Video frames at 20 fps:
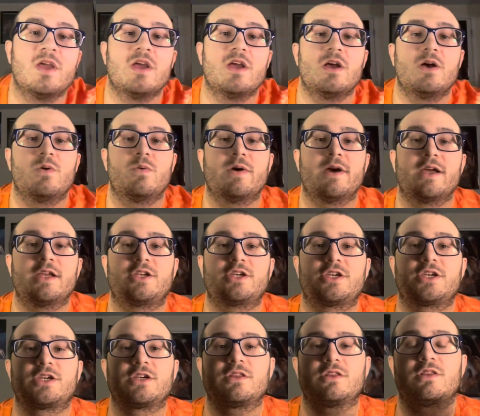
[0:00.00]

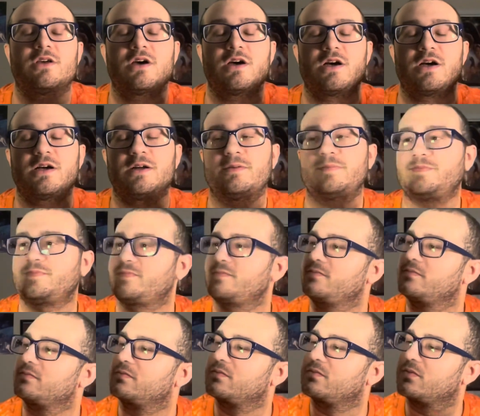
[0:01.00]
which I
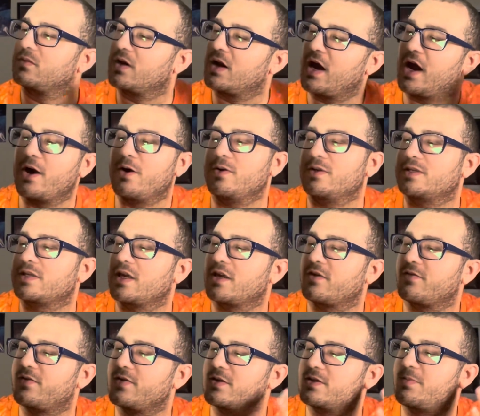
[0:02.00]
always get
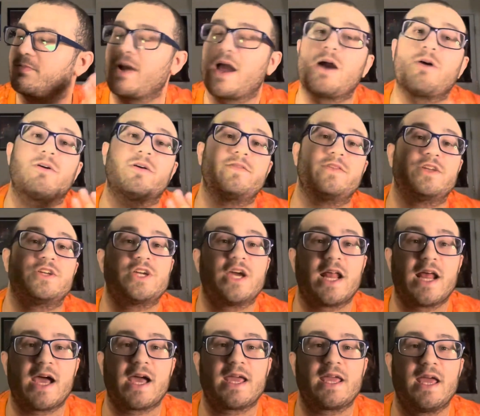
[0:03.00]
confused. Power of the
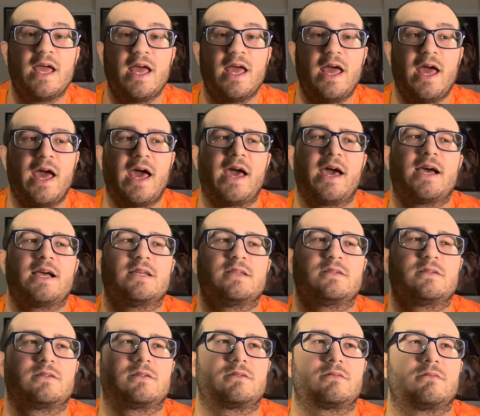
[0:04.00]
Jedi
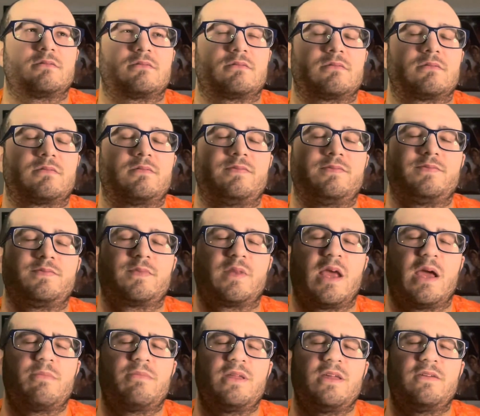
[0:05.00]
has,
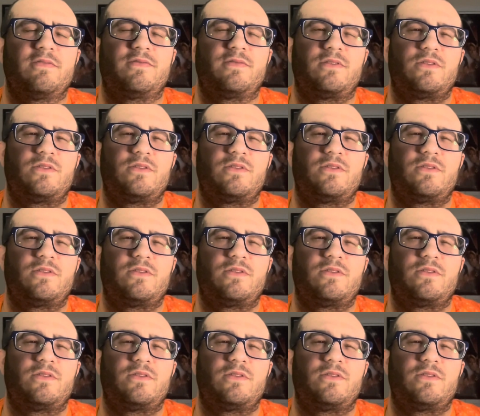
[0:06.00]
I believe,